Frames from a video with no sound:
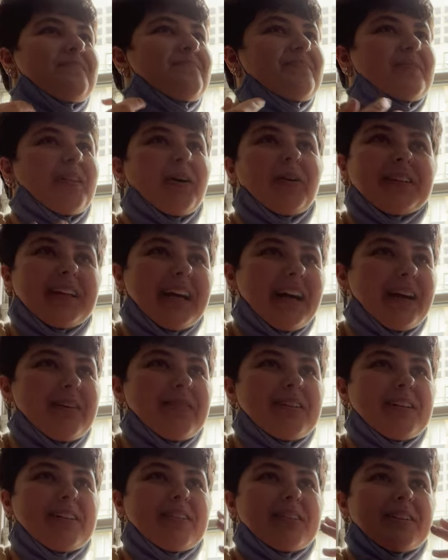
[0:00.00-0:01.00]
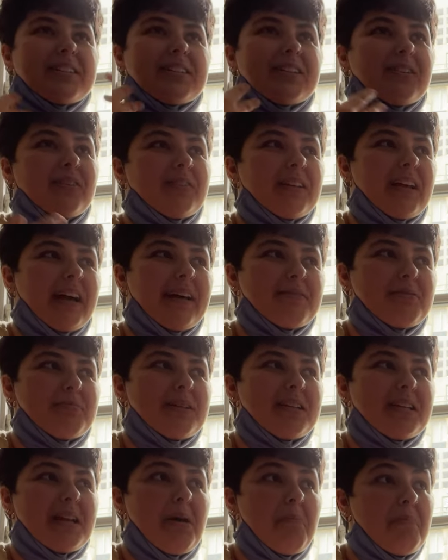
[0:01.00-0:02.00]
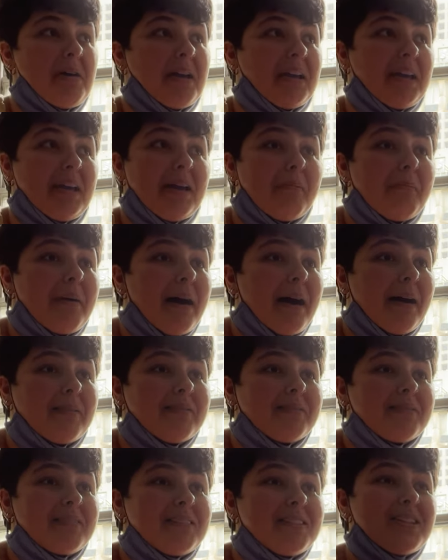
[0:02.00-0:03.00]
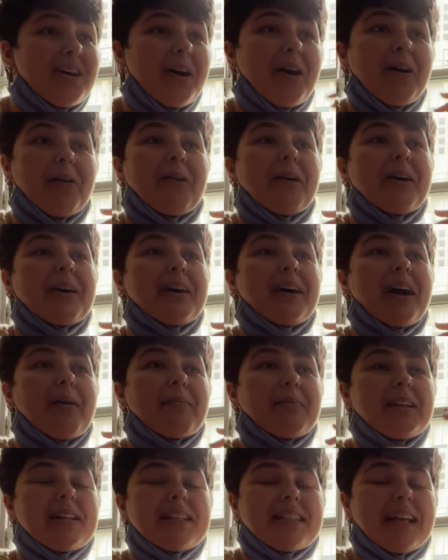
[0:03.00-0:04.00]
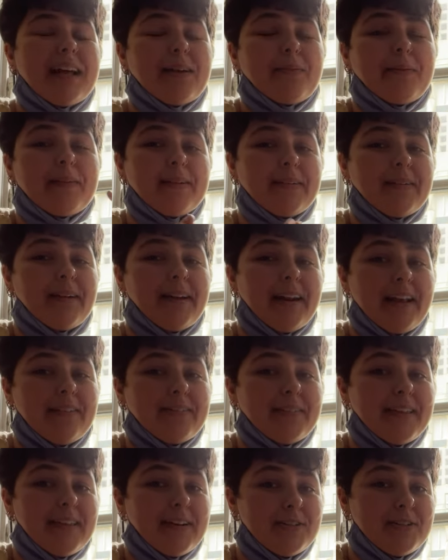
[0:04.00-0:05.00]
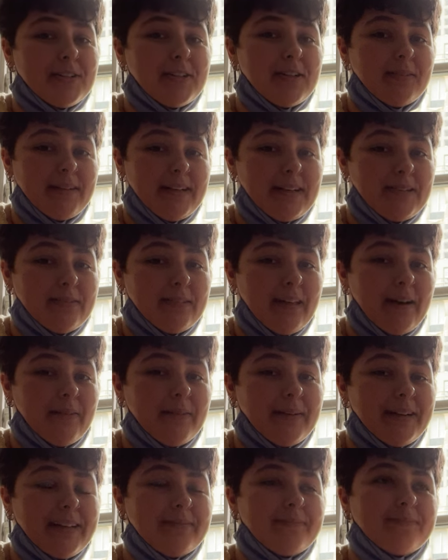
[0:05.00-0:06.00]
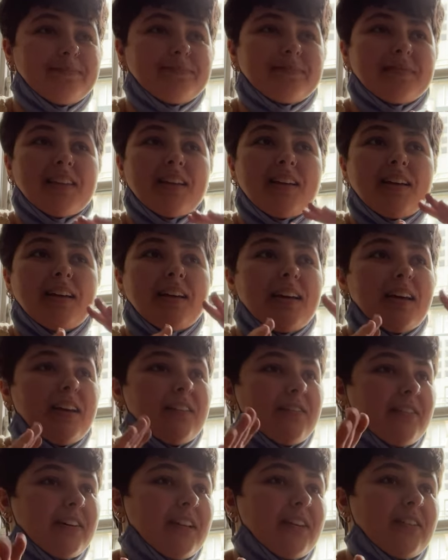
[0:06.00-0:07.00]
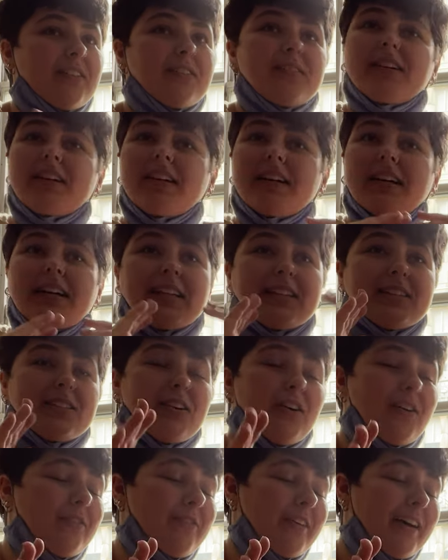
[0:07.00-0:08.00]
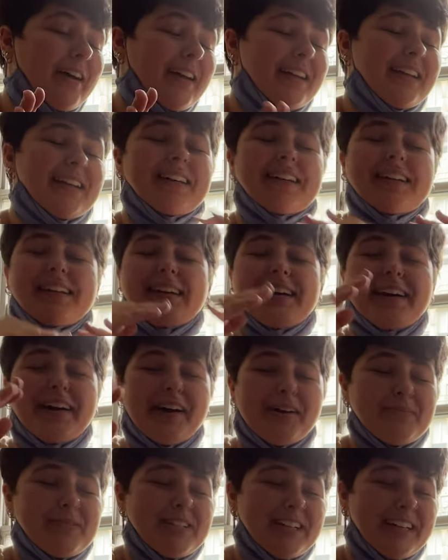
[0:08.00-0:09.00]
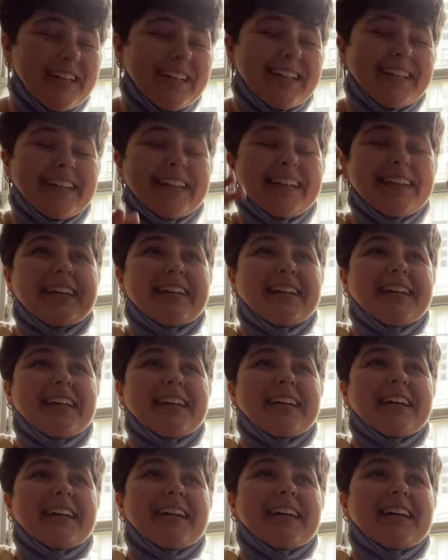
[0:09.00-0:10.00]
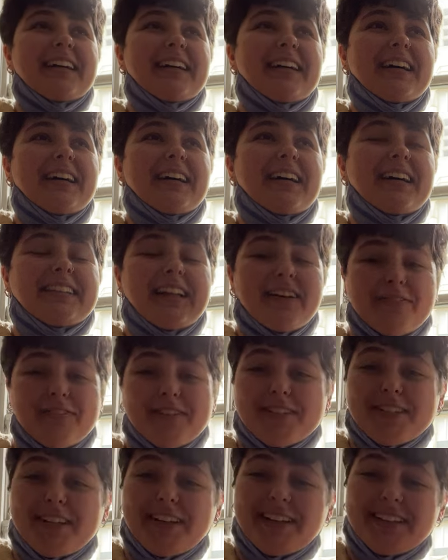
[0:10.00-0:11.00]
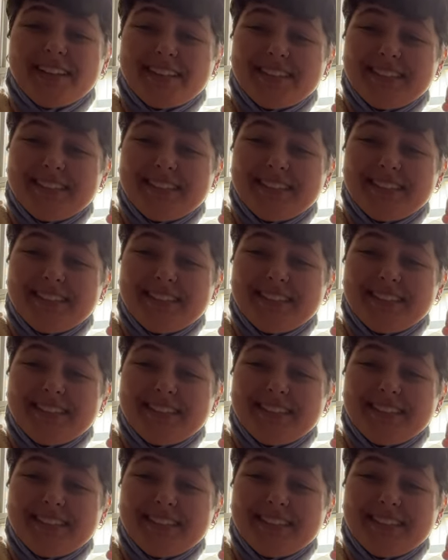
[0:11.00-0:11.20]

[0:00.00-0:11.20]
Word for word: only I would notice and only I would be nitpicky about. So I'm gonna decide whether or not I have the energy to redo that one. If I don't, it's all fine. I'm done, and that feels good.